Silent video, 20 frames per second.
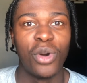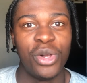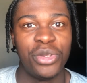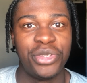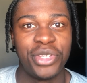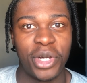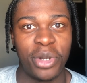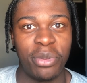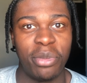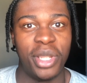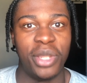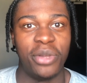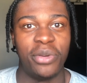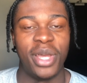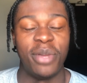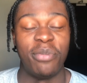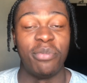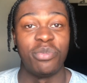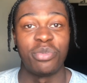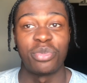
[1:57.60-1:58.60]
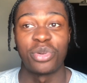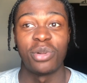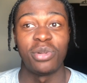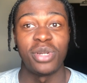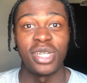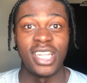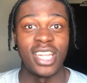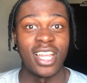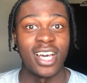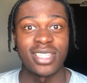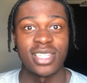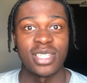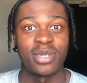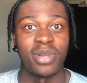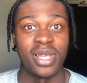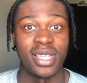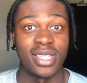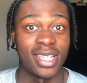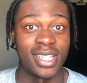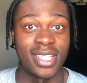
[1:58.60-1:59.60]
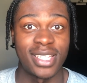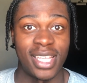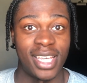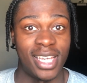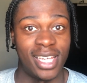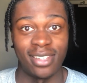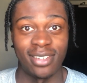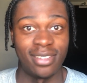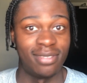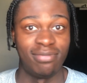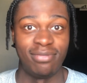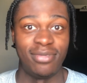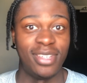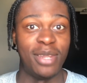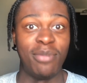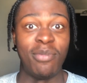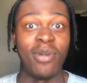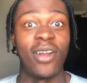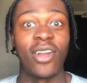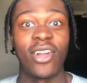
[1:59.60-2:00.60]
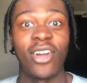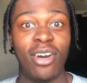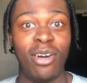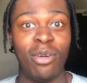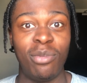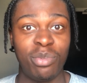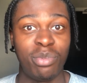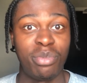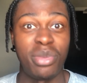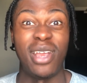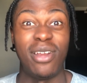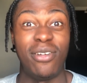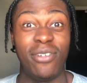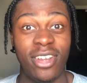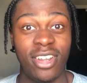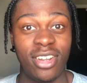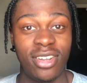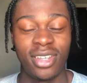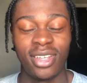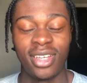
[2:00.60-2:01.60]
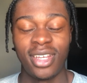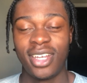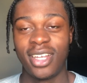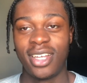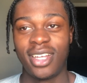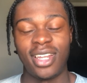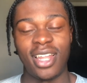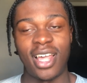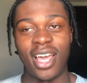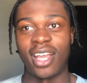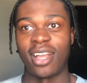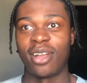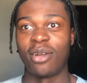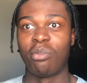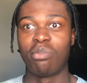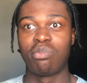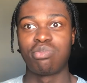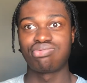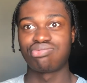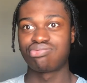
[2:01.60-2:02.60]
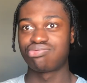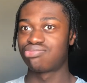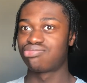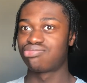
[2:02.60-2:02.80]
hotel, by the way. Probably the nicest place I stayed in America, period. Like, it